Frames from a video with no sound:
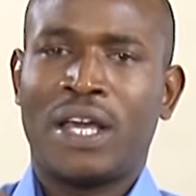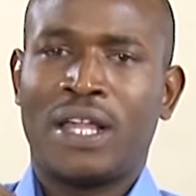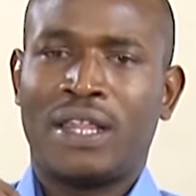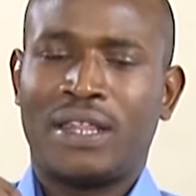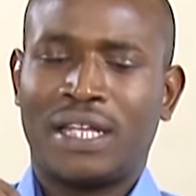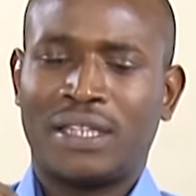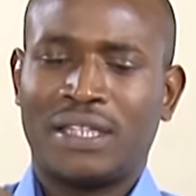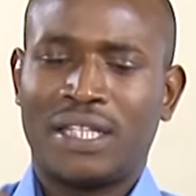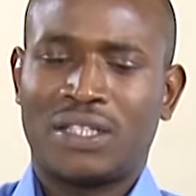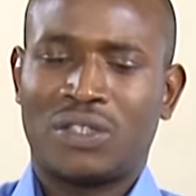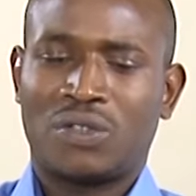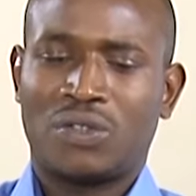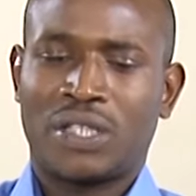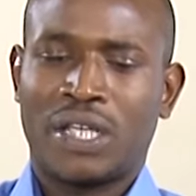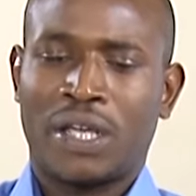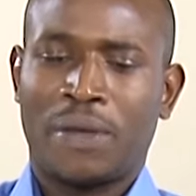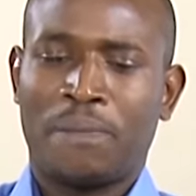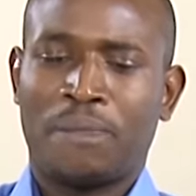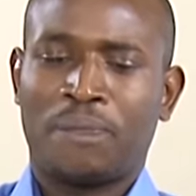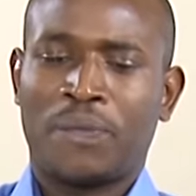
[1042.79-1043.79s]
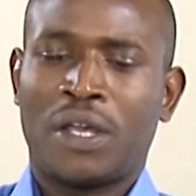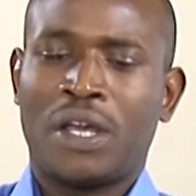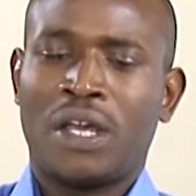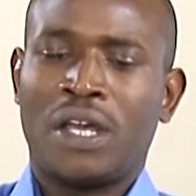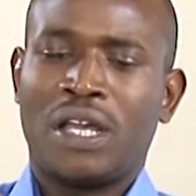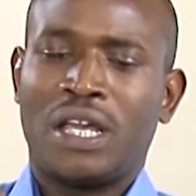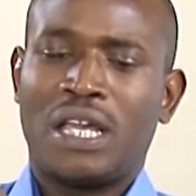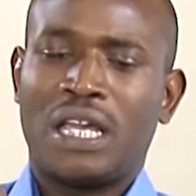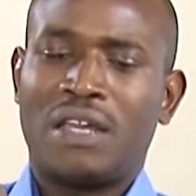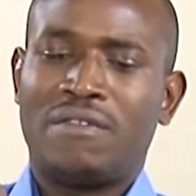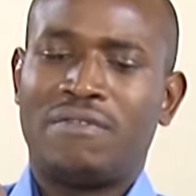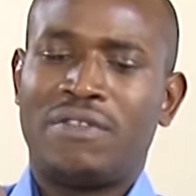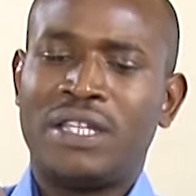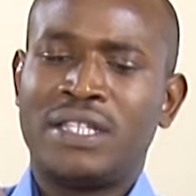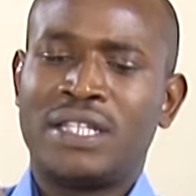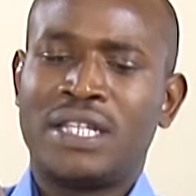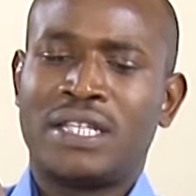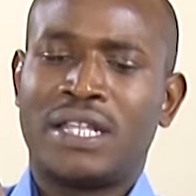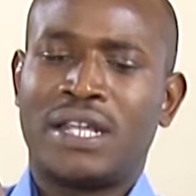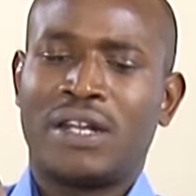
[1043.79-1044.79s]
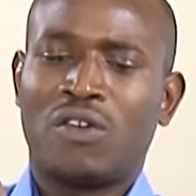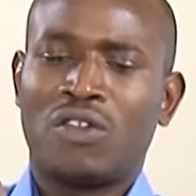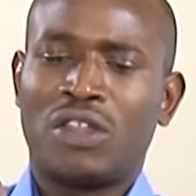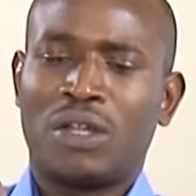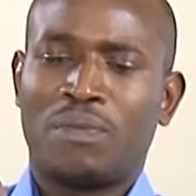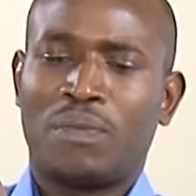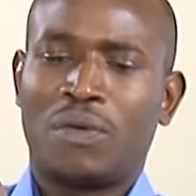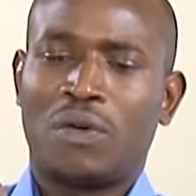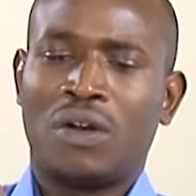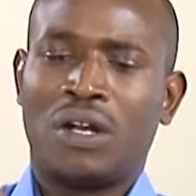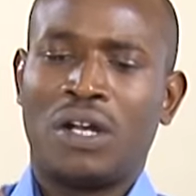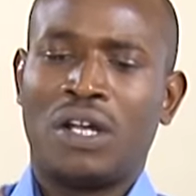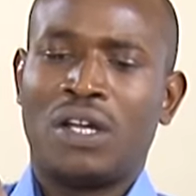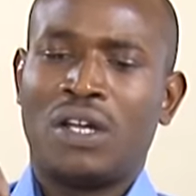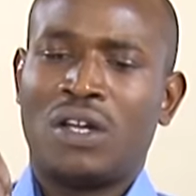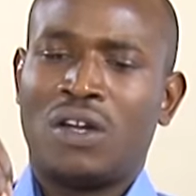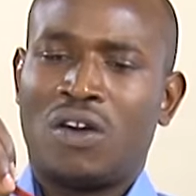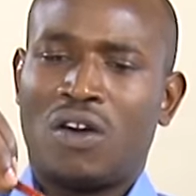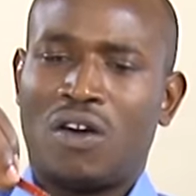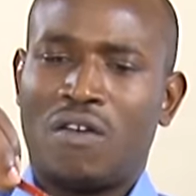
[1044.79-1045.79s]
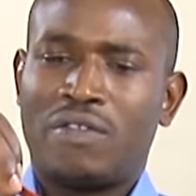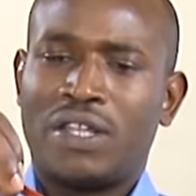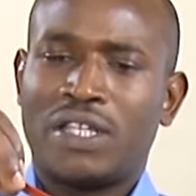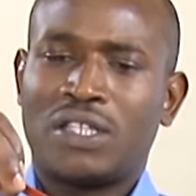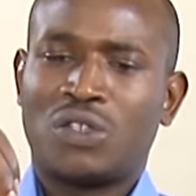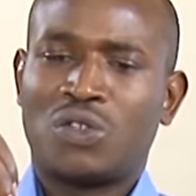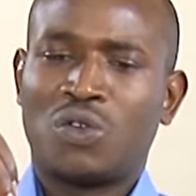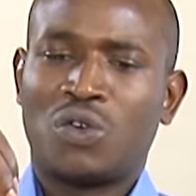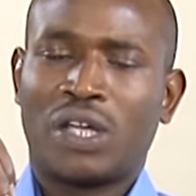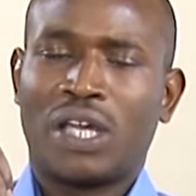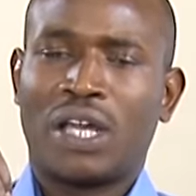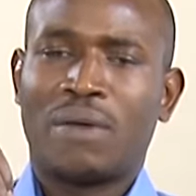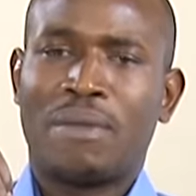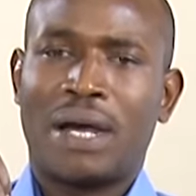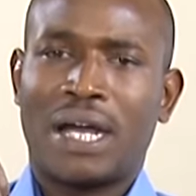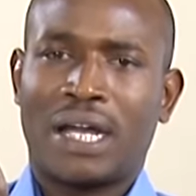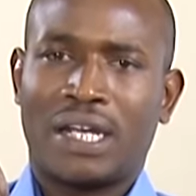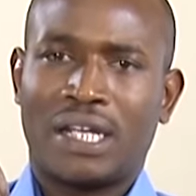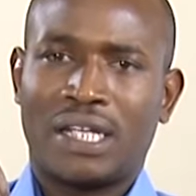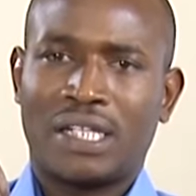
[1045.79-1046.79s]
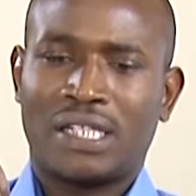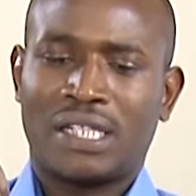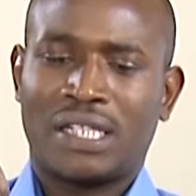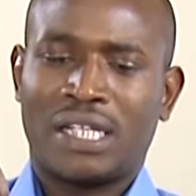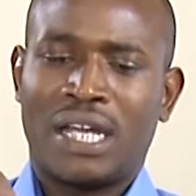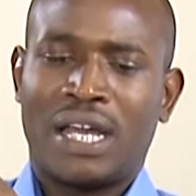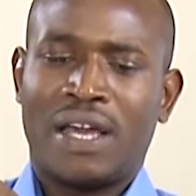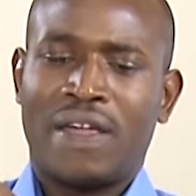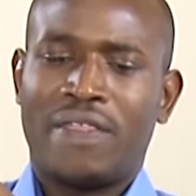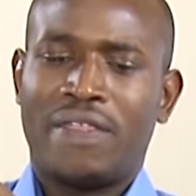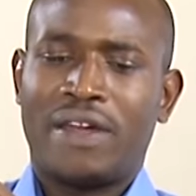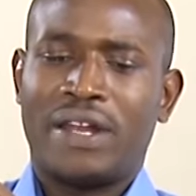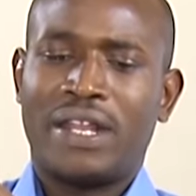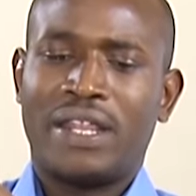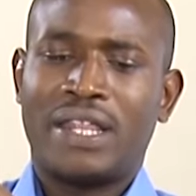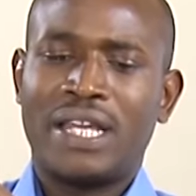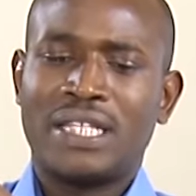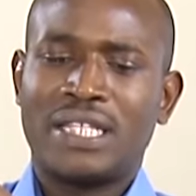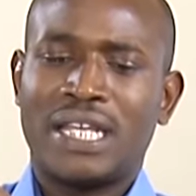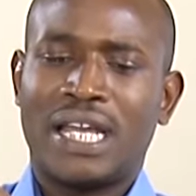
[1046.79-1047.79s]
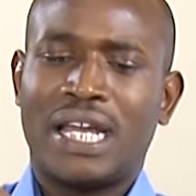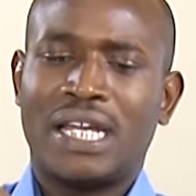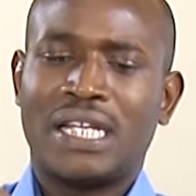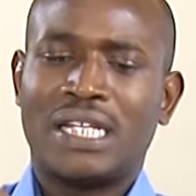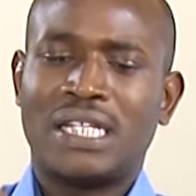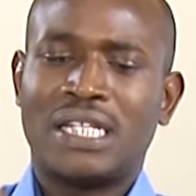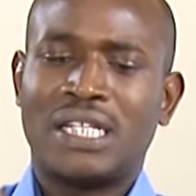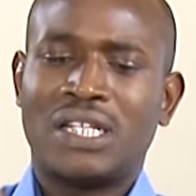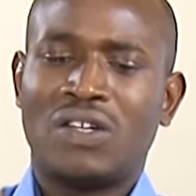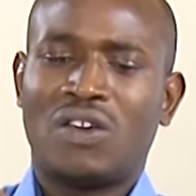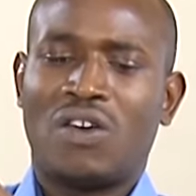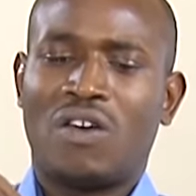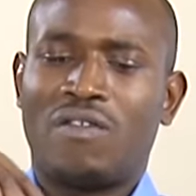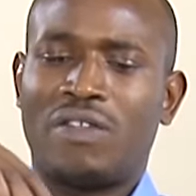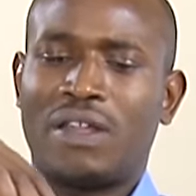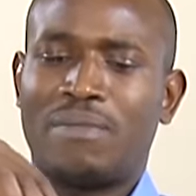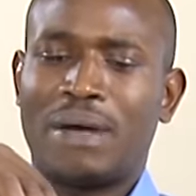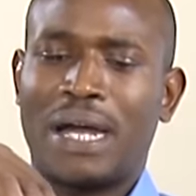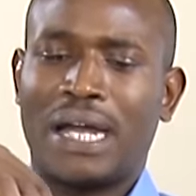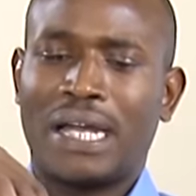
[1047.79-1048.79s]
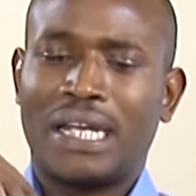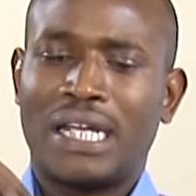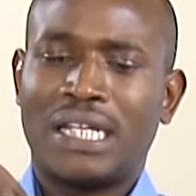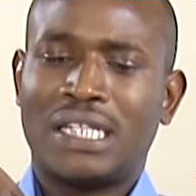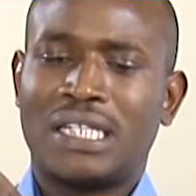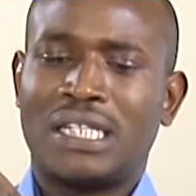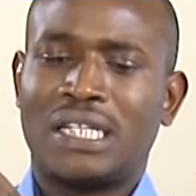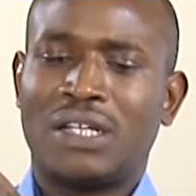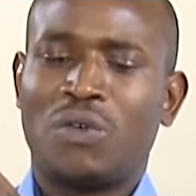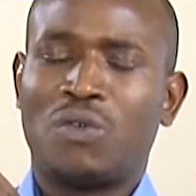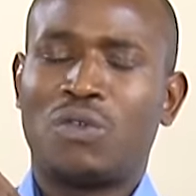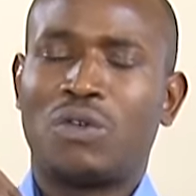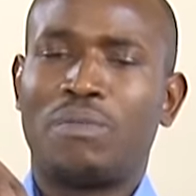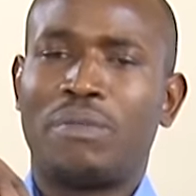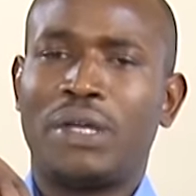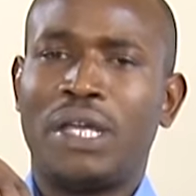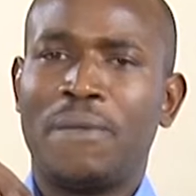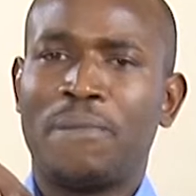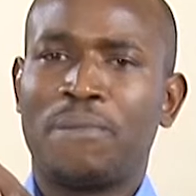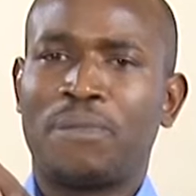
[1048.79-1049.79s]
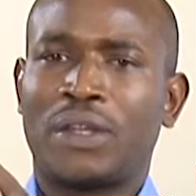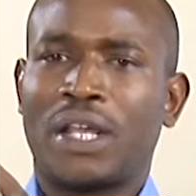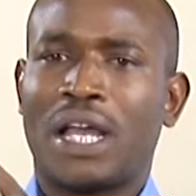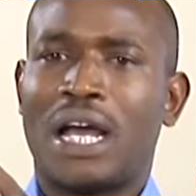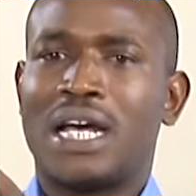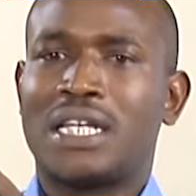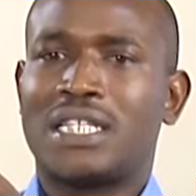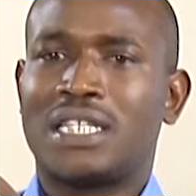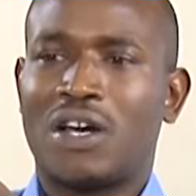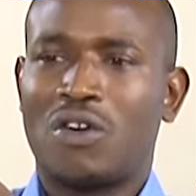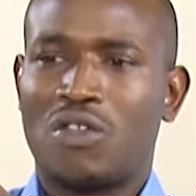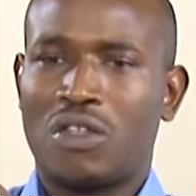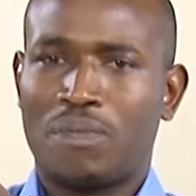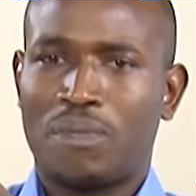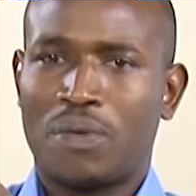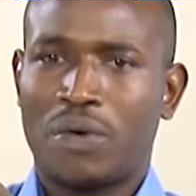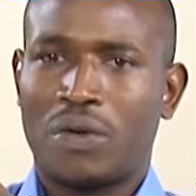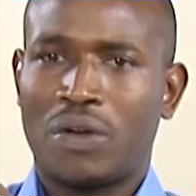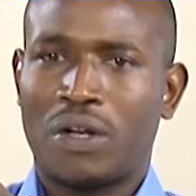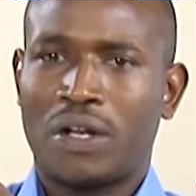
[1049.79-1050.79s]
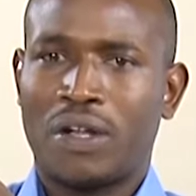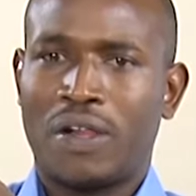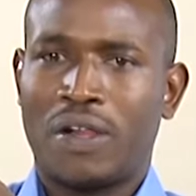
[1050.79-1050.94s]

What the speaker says: That is to say, if this is the north pole of the stroking magnet, then this edge of the magnet will be a south pole.